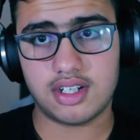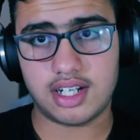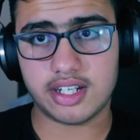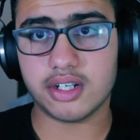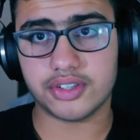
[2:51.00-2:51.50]

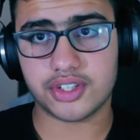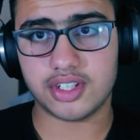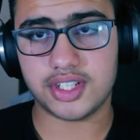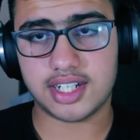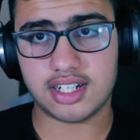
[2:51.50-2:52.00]
And I also
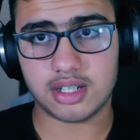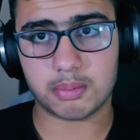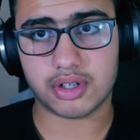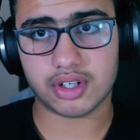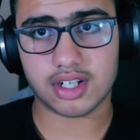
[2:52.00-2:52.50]
need to edit the
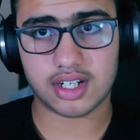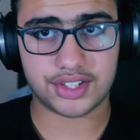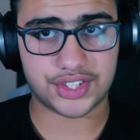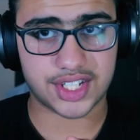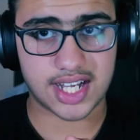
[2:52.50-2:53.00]

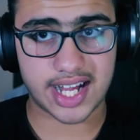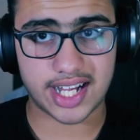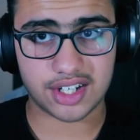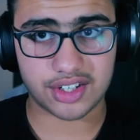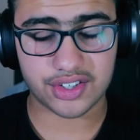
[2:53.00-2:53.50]
podcast
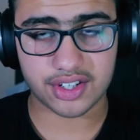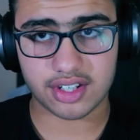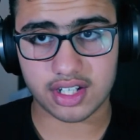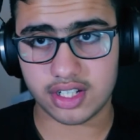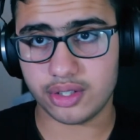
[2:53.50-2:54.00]
and
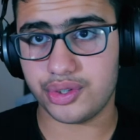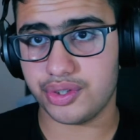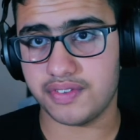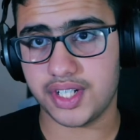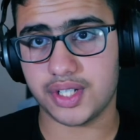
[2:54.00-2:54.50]
a
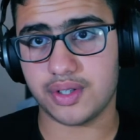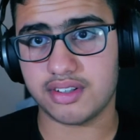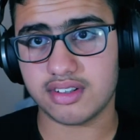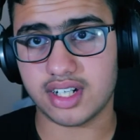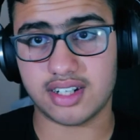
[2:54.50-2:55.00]
YouTube video
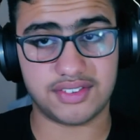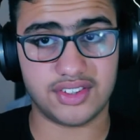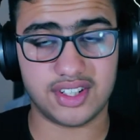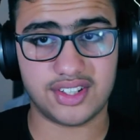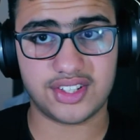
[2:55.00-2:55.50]
after
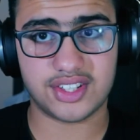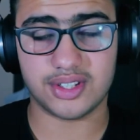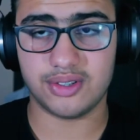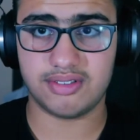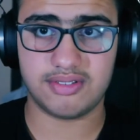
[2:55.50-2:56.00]
this, so